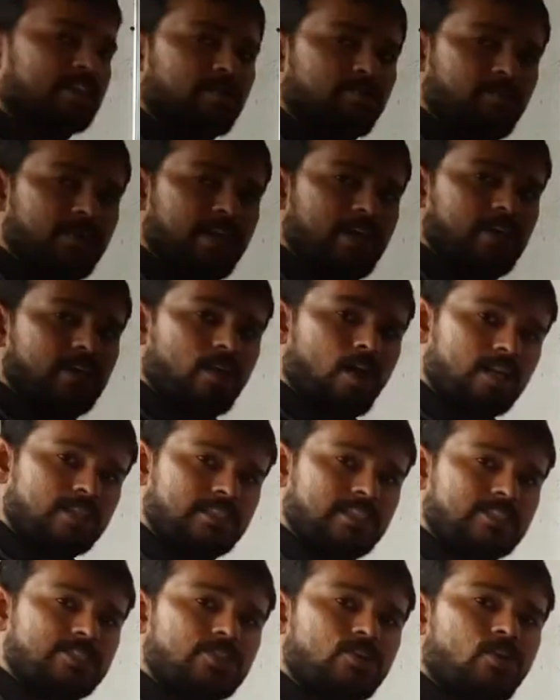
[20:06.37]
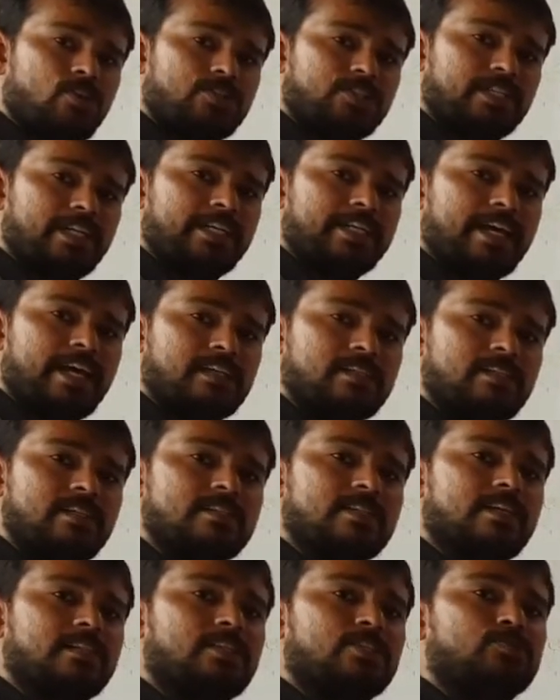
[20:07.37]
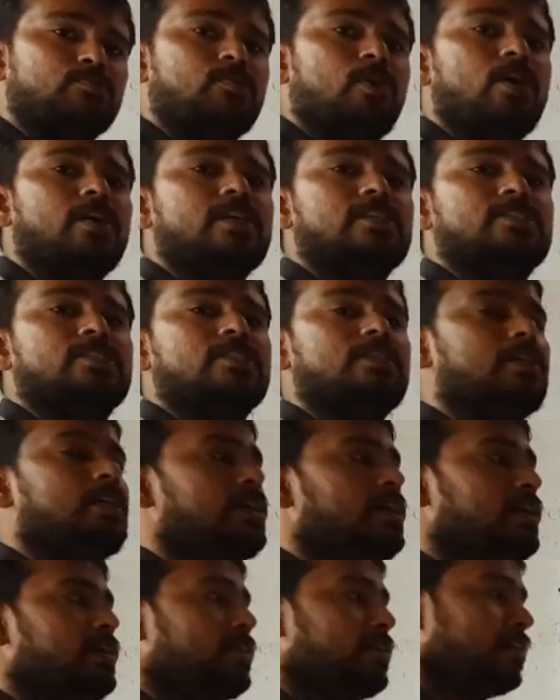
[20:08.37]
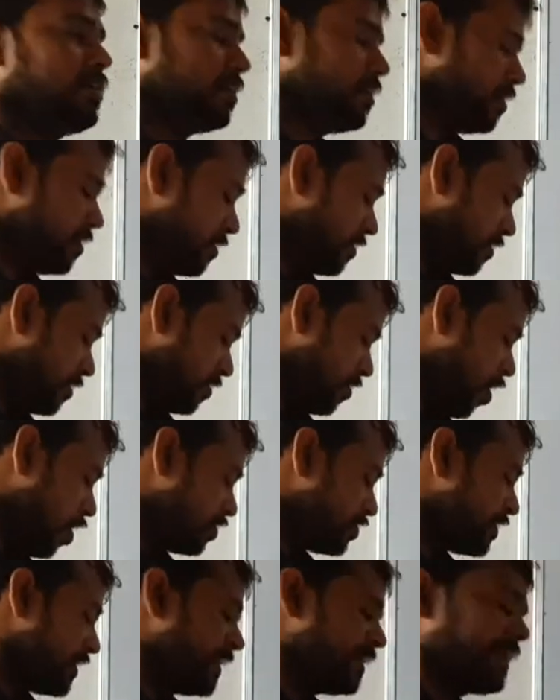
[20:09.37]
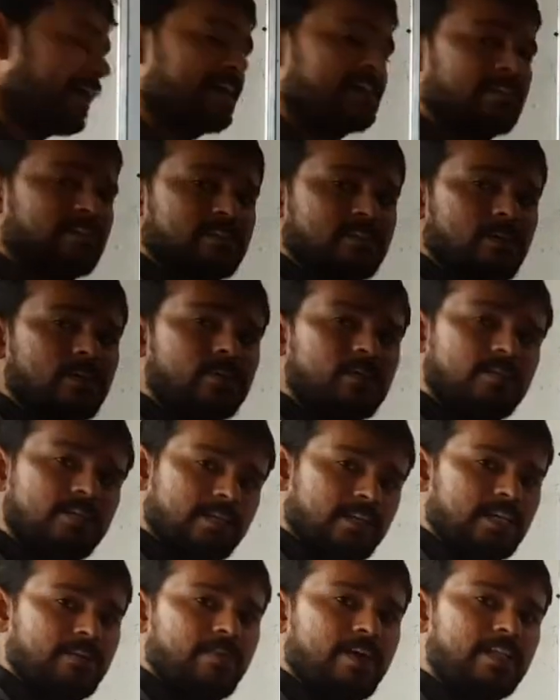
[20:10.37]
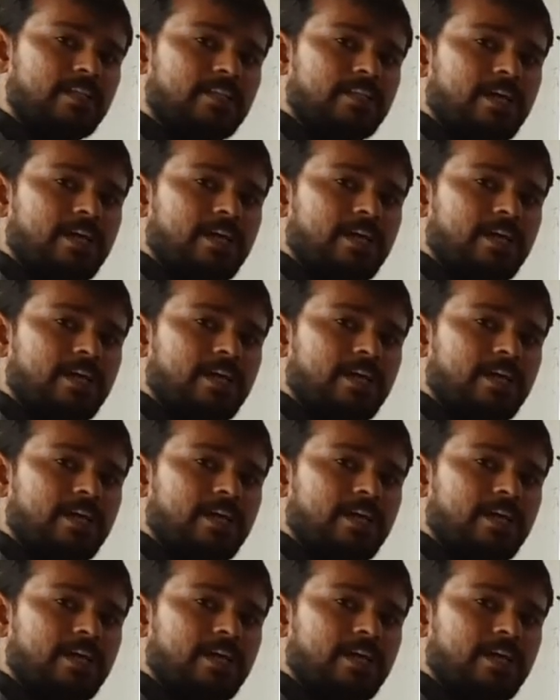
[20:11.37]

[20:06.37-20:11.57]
The largest conjugate axis and the smallest conjugate axis are given.